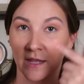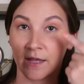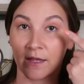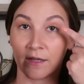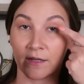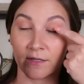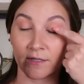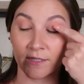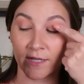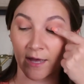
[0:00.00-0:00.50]

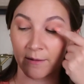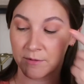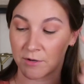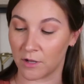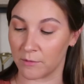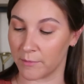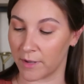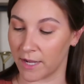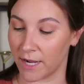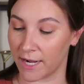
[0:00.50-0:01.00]
and dab it
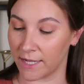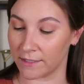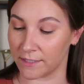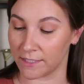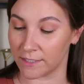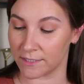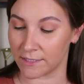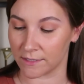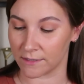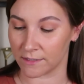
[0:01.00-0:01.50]
on my
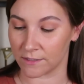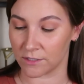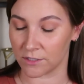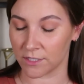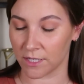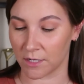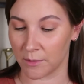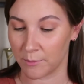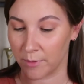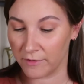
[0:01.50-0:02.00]
eyelids and then
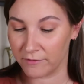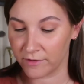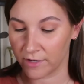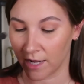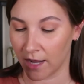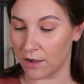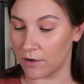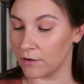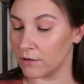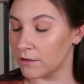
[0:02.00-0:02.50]
just kind of buff it
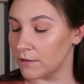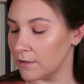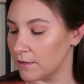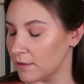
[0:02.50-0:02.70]
out.